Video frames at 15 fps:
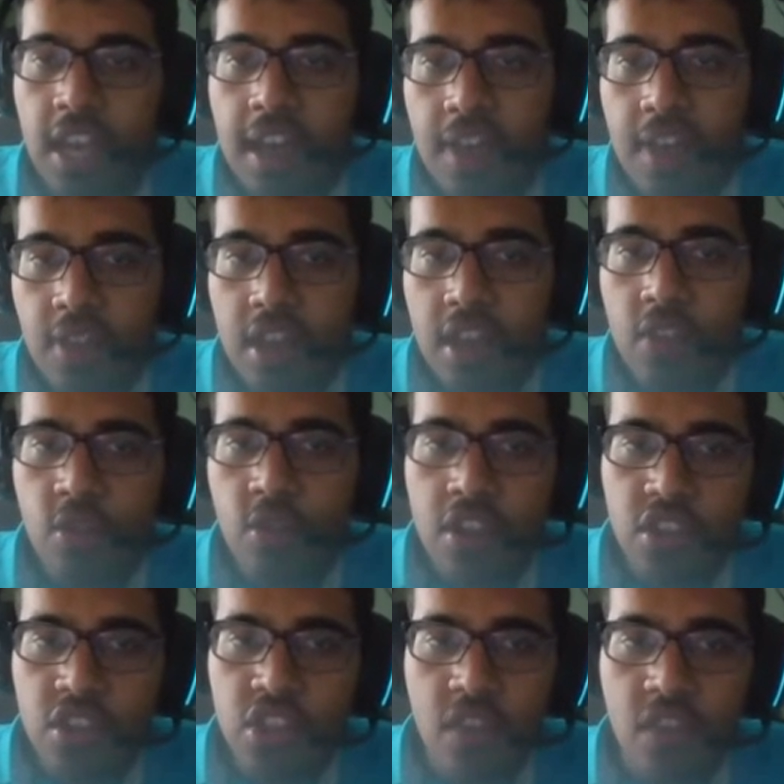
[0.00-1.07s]
And then
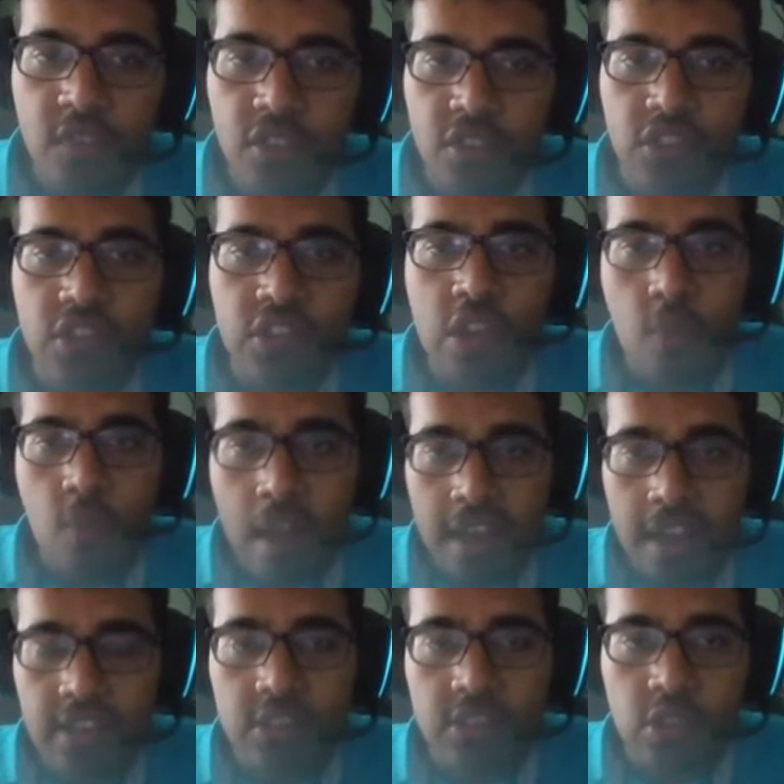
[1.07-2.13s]
Indonesia versus
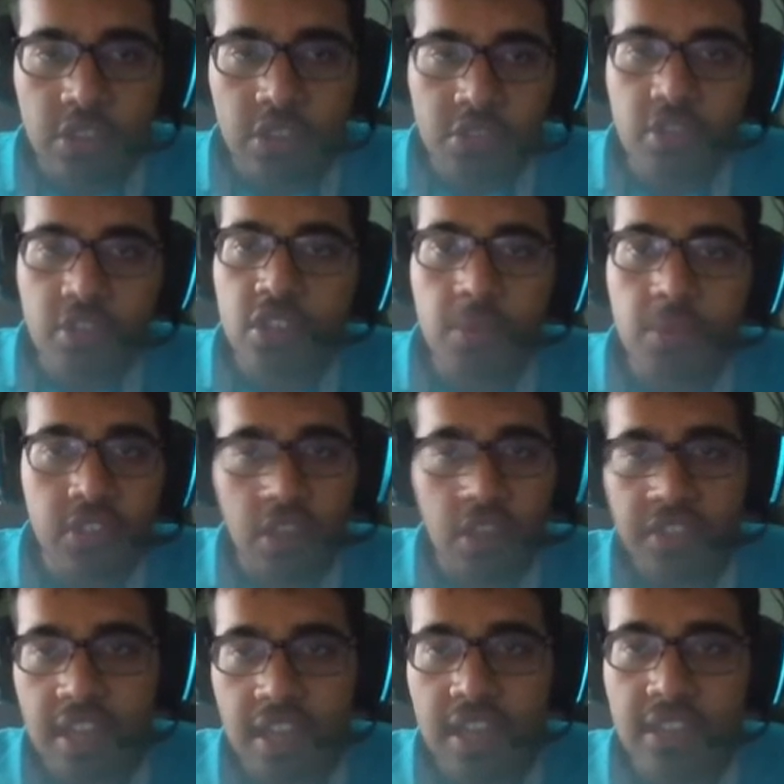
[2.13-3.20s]
Iraq is also interesting. We saw
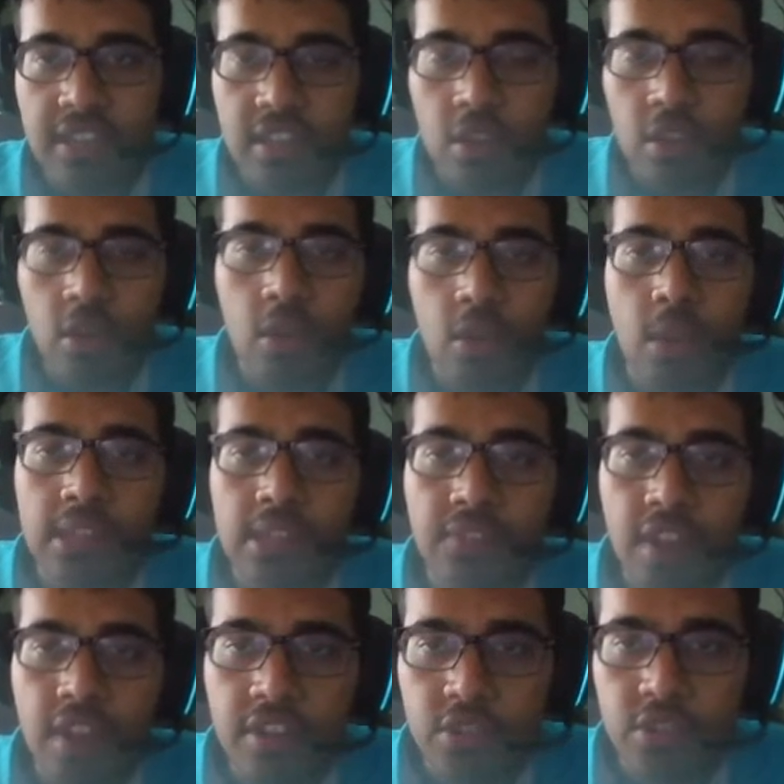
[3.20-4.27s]
that in the
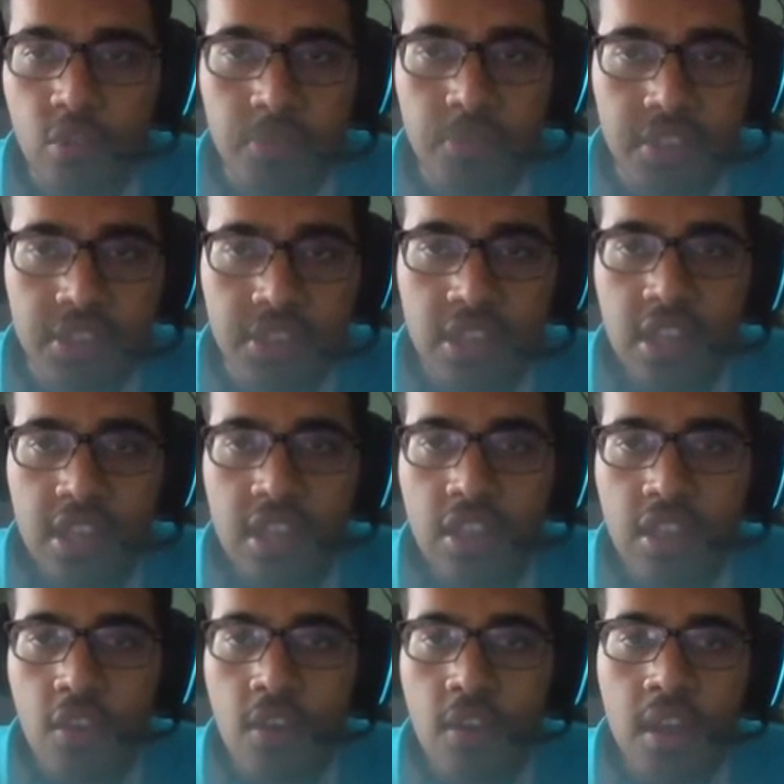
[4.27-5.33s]
qualifiers group this
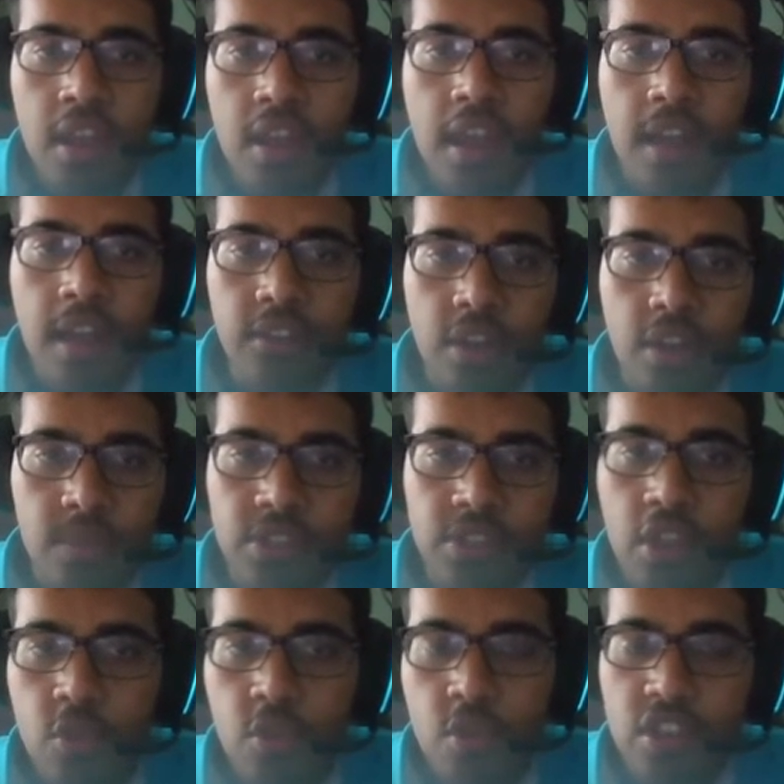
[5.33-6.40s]
year. Then obviously
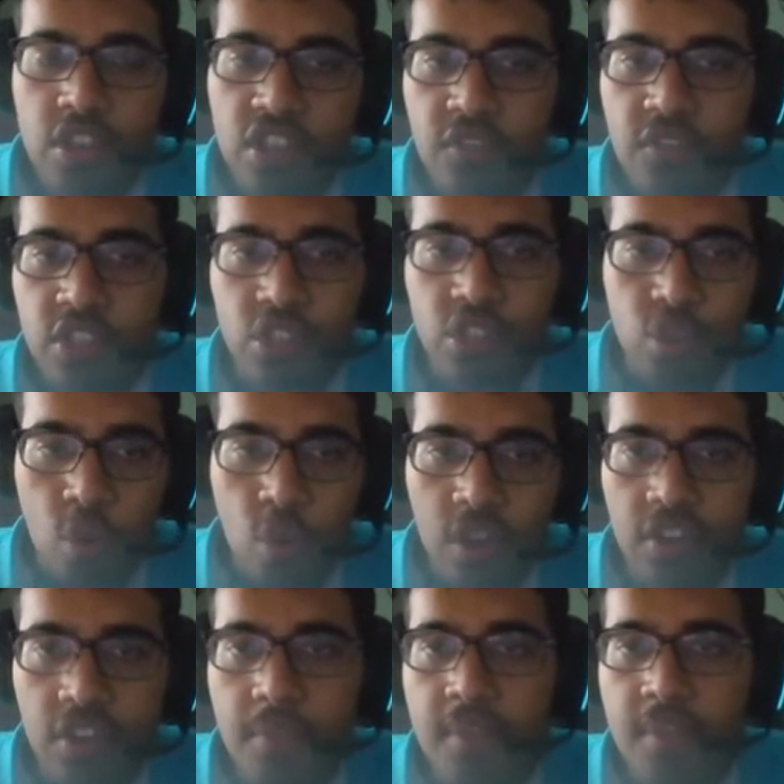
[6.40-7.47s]
Indonesia versus
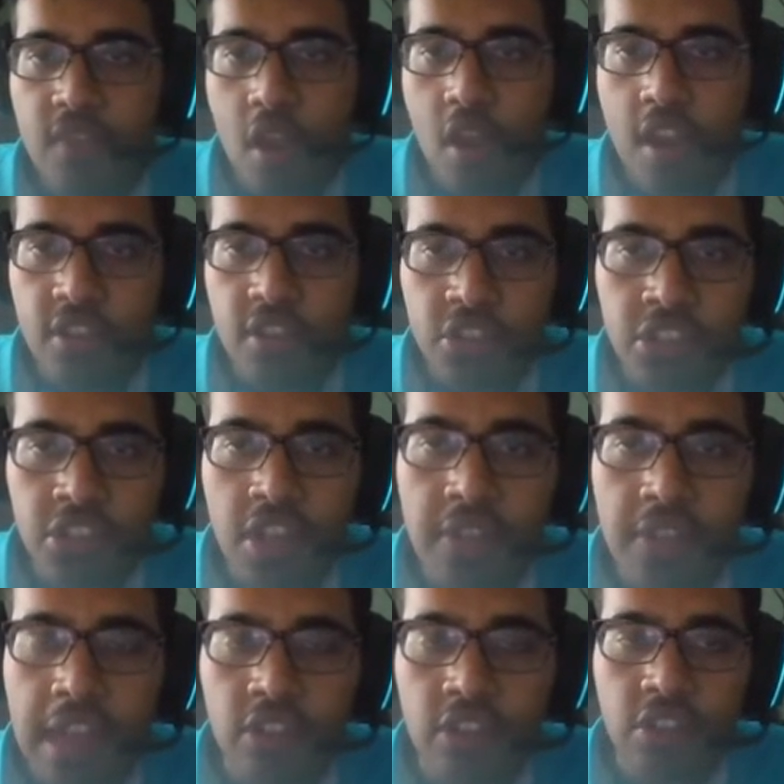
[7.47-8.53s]
Jordan could be very interesting.
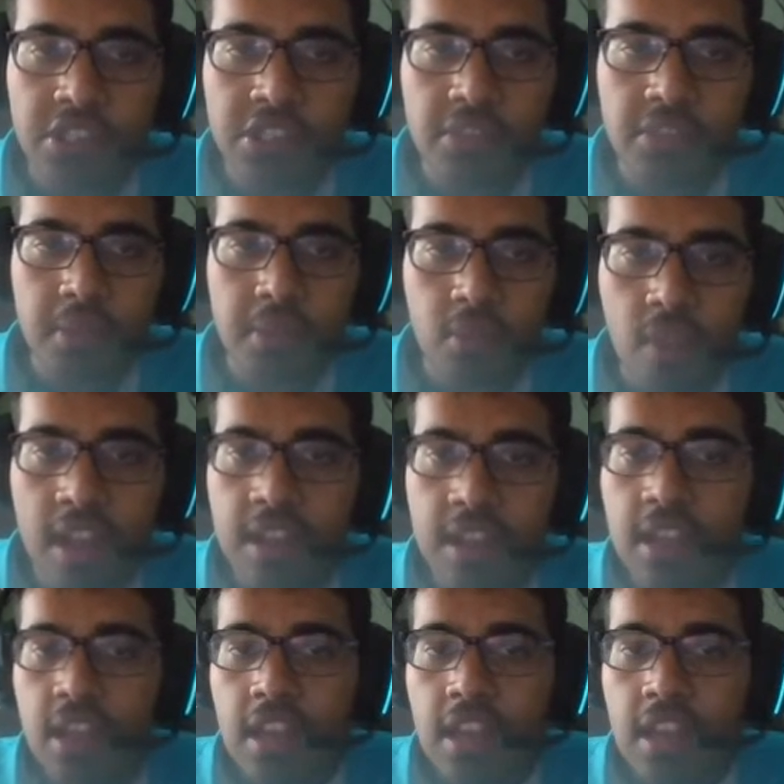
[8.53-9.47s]
That could also be great.